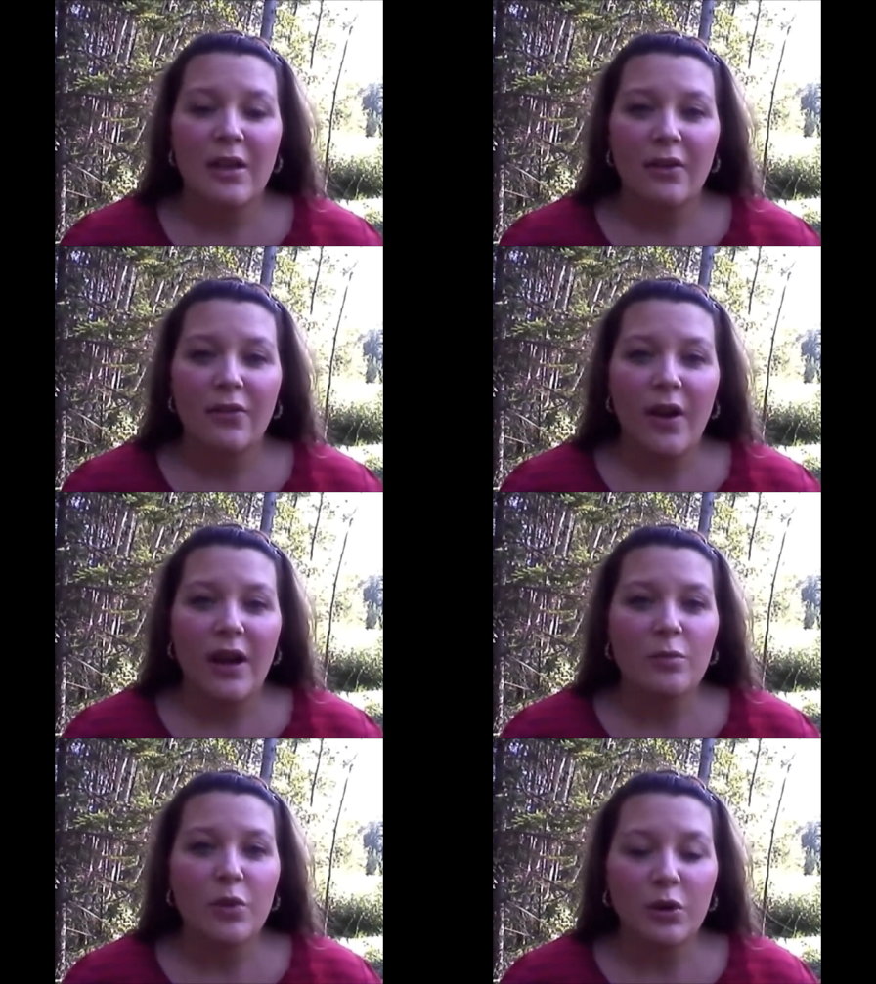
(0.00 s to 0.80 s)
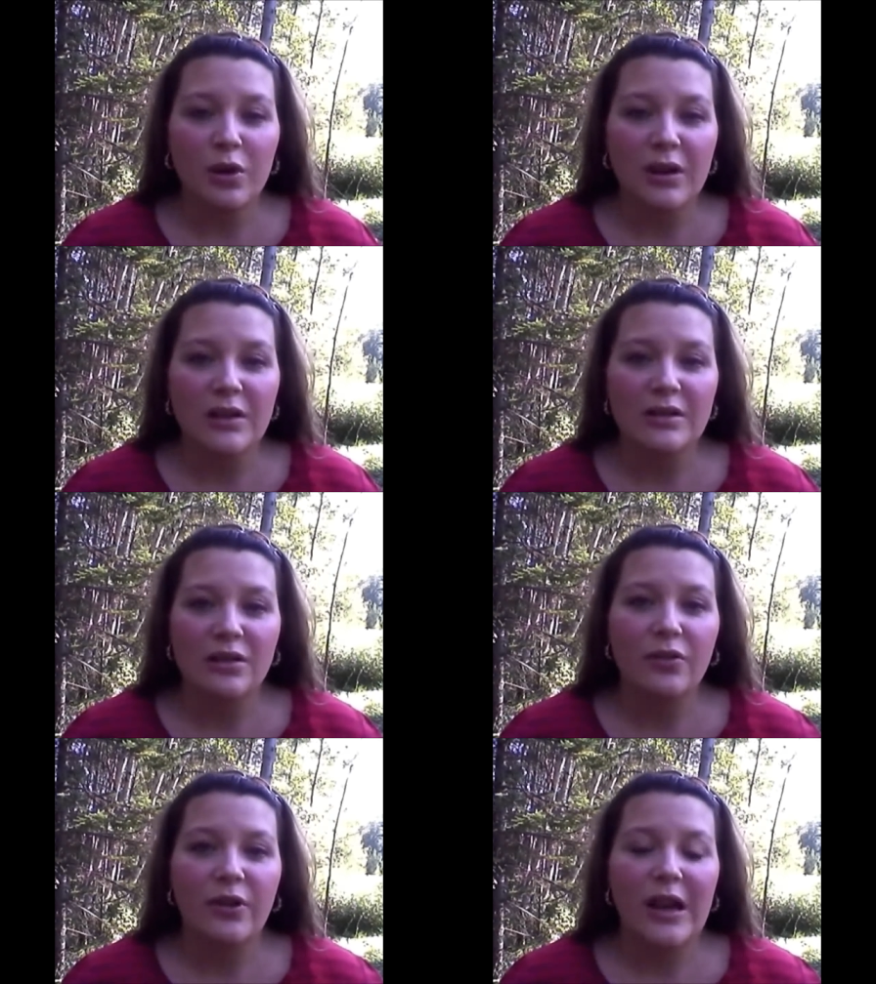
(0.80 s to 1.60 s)
find beauty,
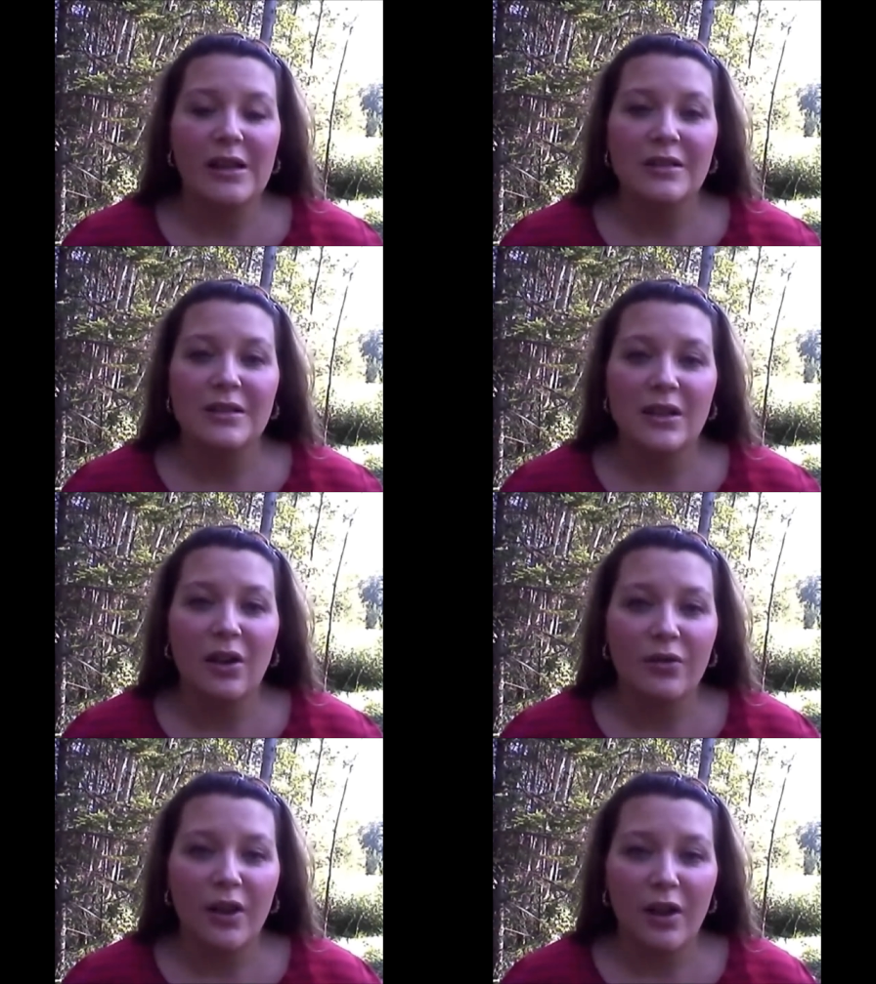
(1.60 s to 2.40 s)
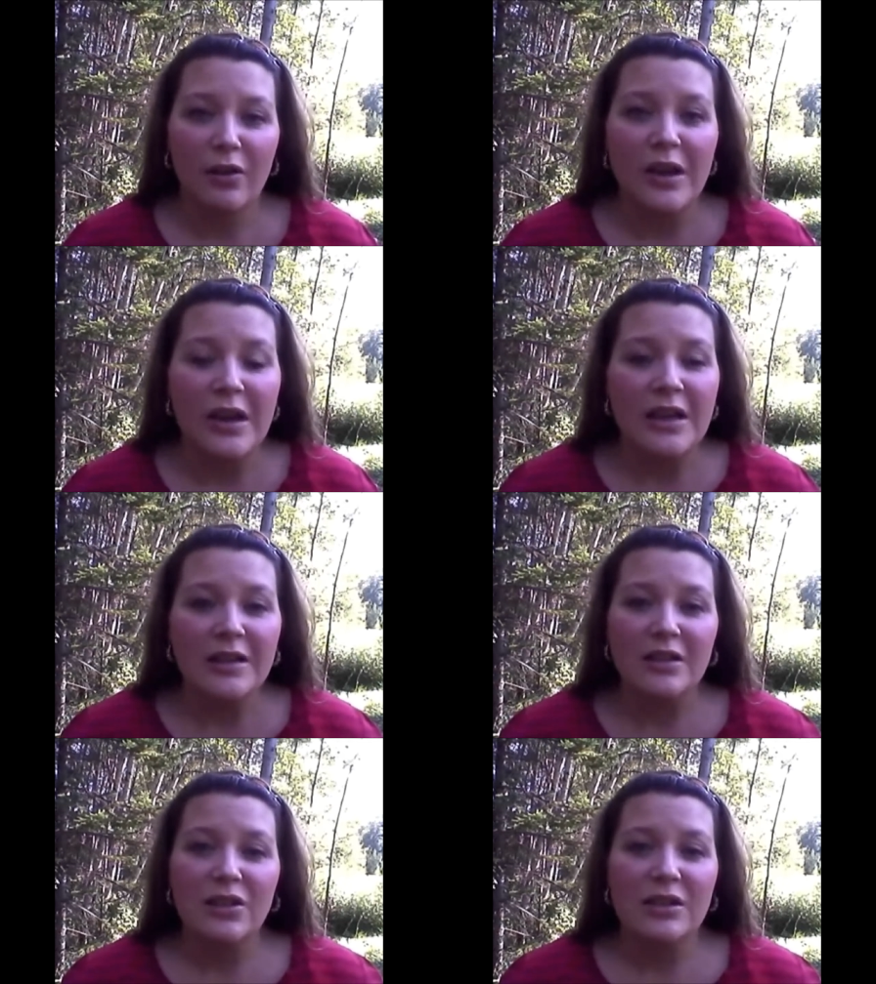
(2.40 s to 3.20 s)
still find self-love,
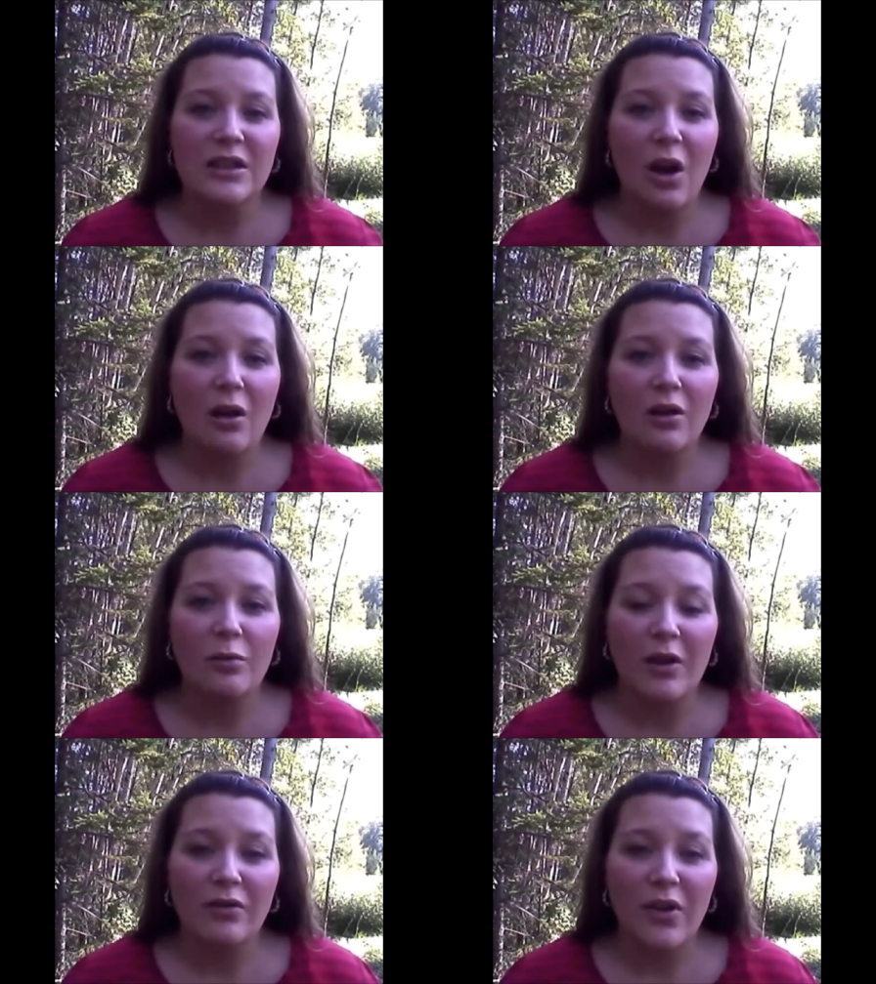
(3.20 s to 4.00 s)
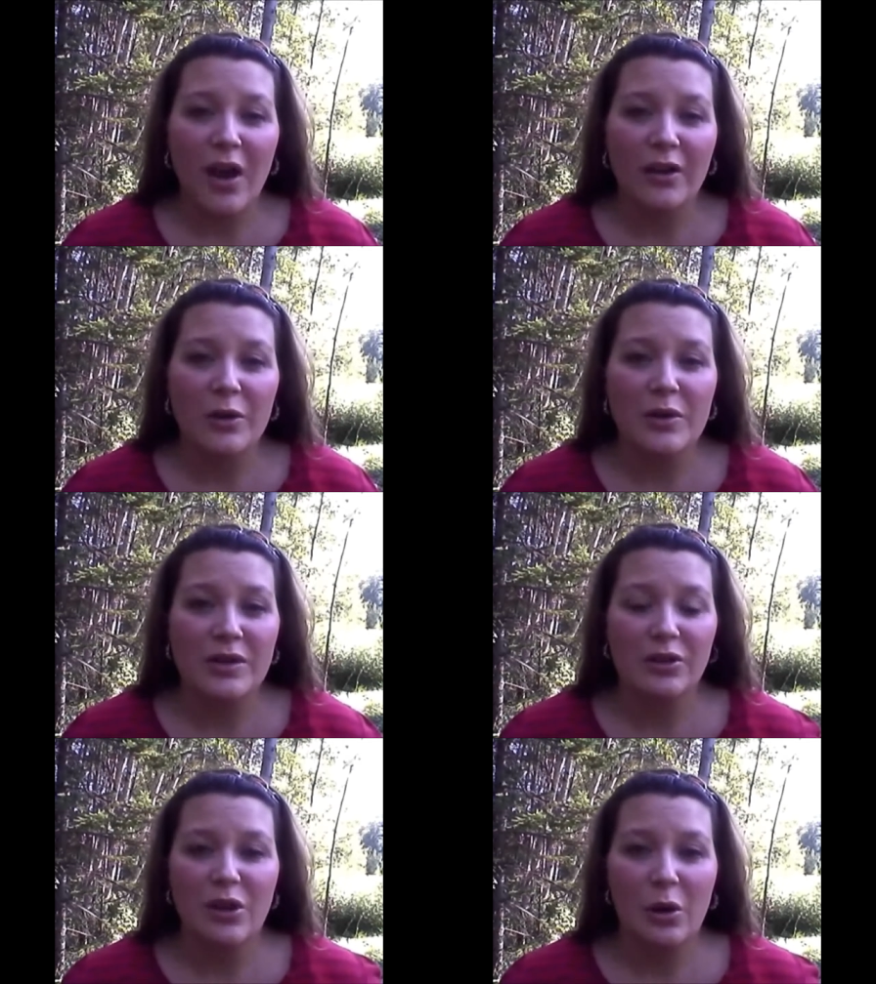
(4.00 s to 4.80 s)
still see all of my values,
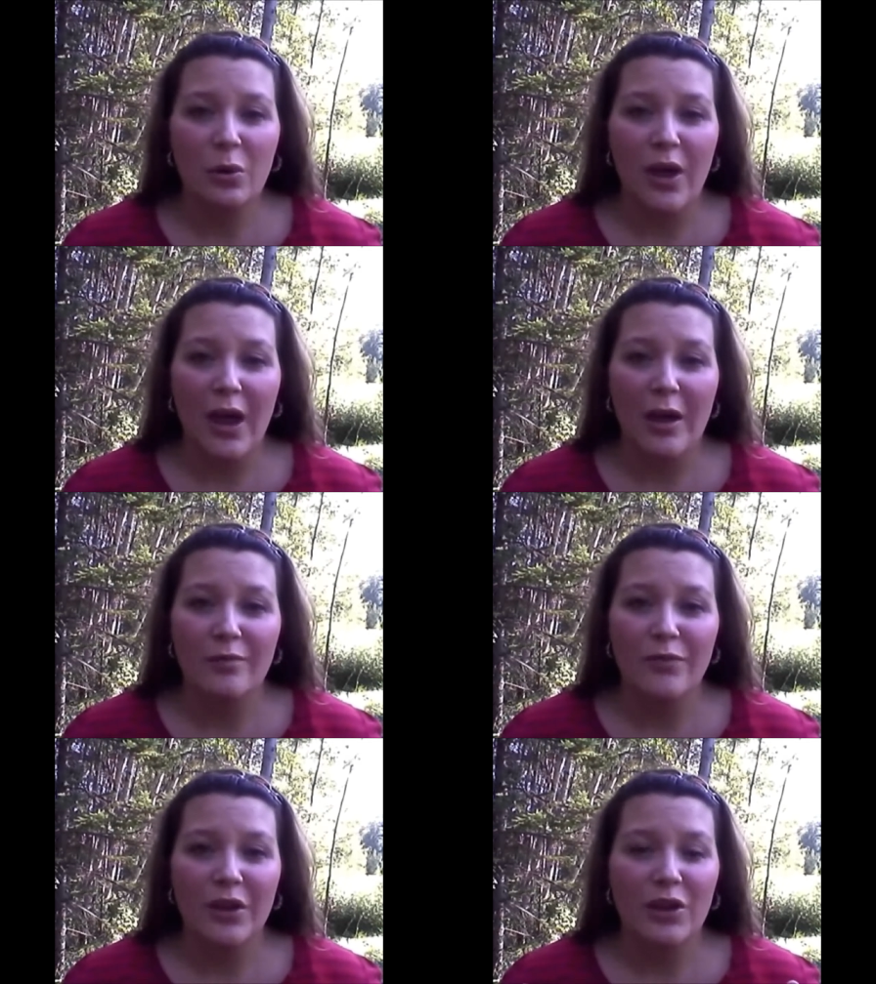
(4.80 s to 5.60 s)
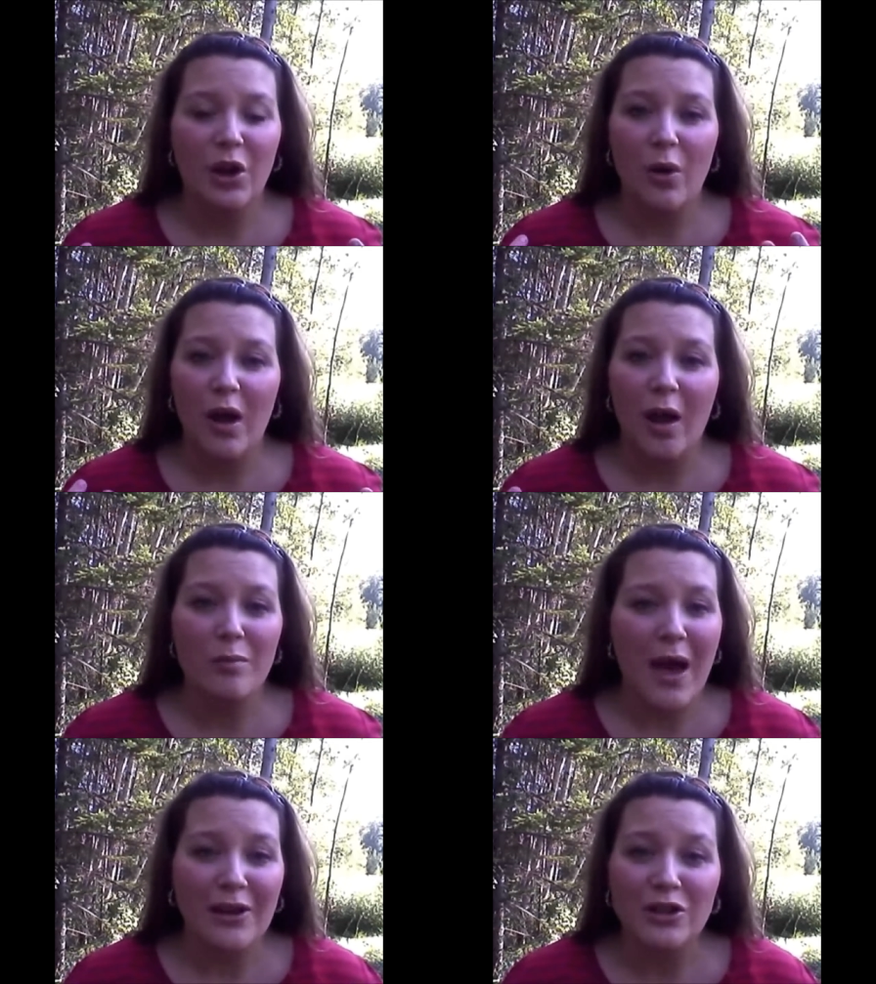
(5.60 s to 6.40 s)
still know that, I
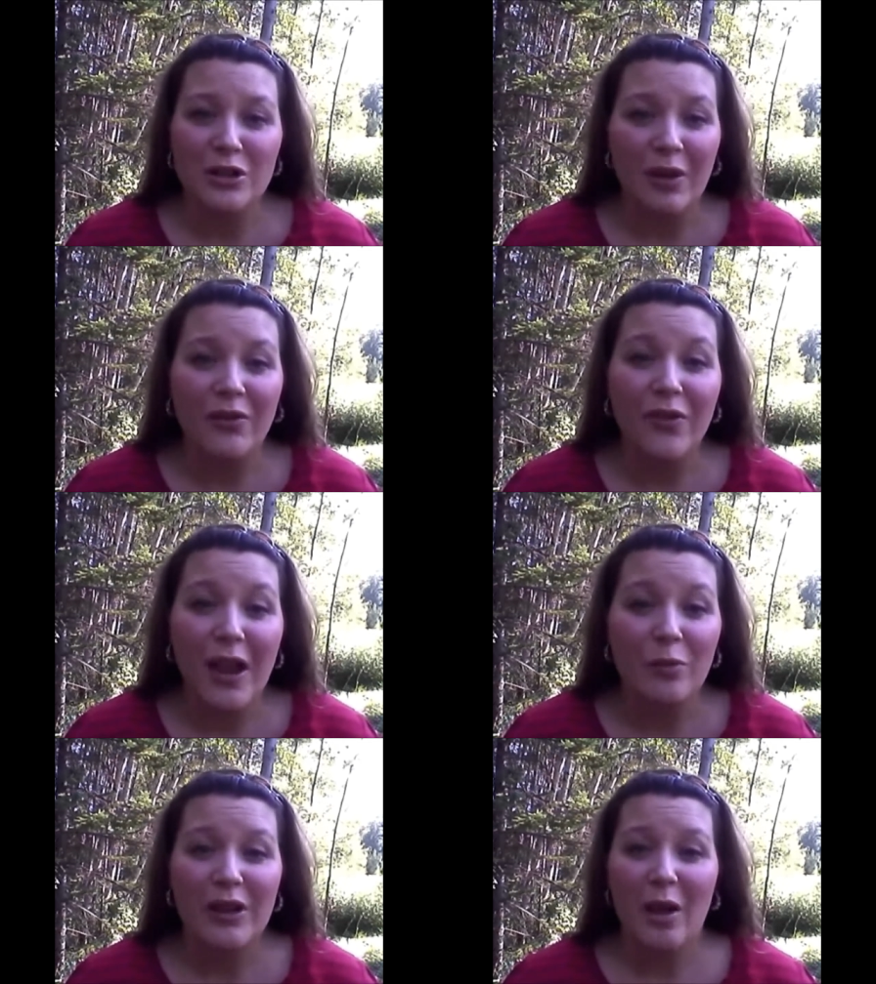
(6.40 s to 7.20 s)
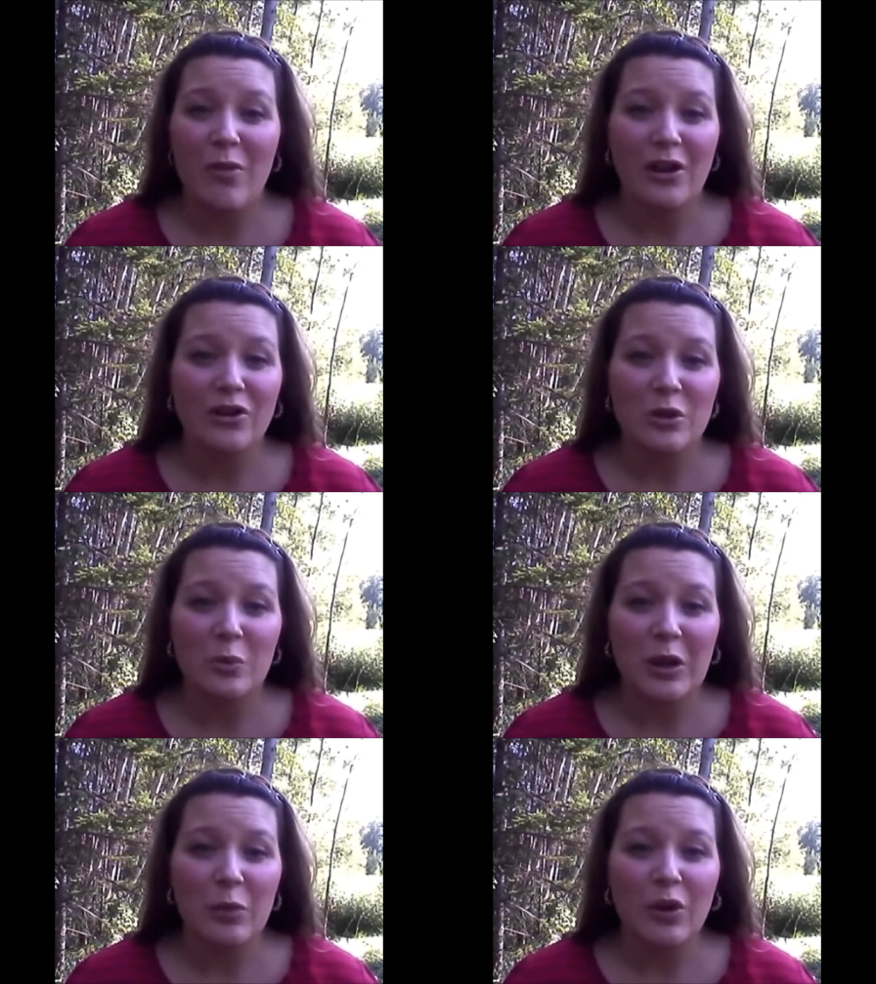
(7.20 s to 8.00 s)
matter to my family, I matter to
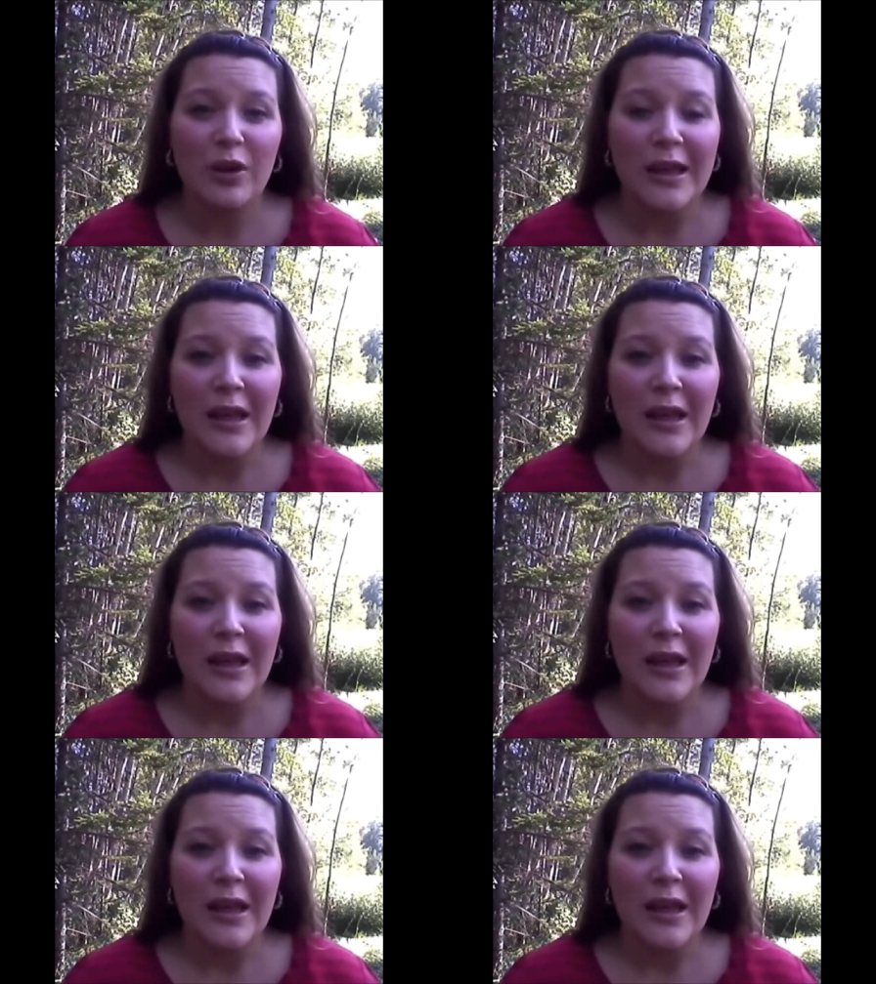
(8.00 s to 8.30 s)
people,